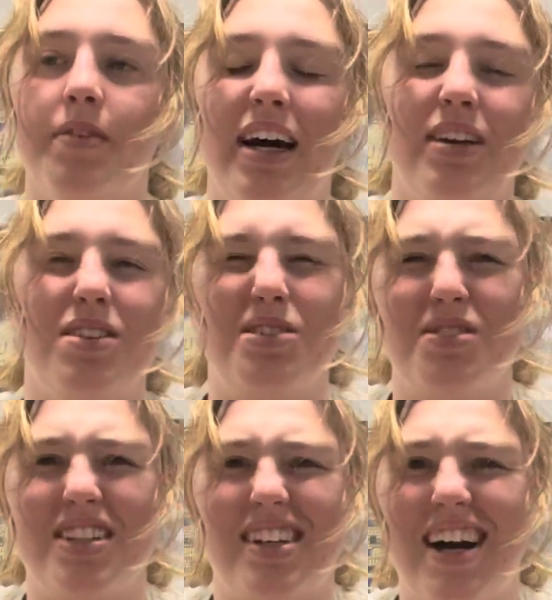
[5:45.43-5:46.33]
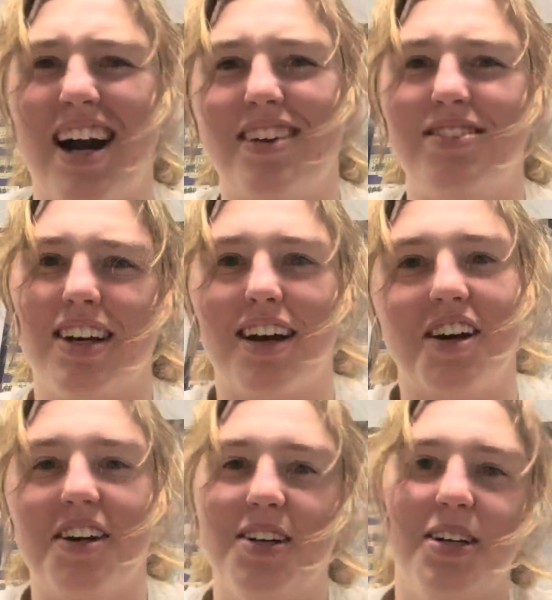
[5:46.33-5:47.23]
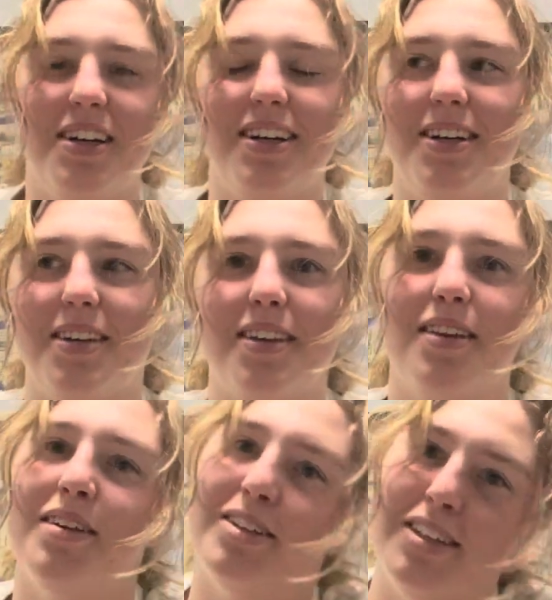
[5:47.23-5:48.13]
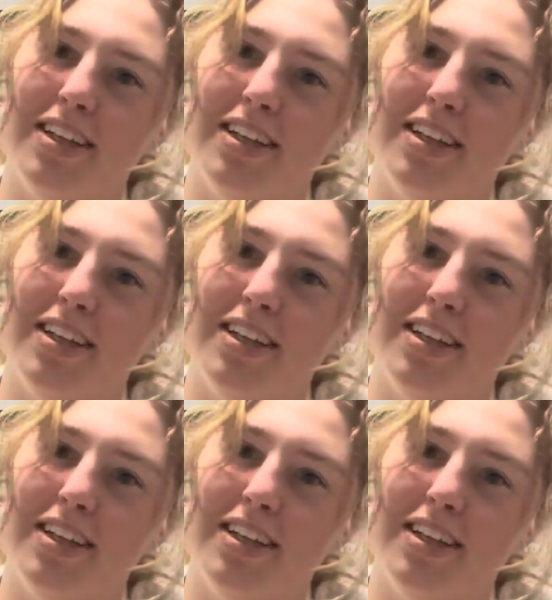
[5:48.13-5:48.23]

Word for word: I know this was kind of like a clearly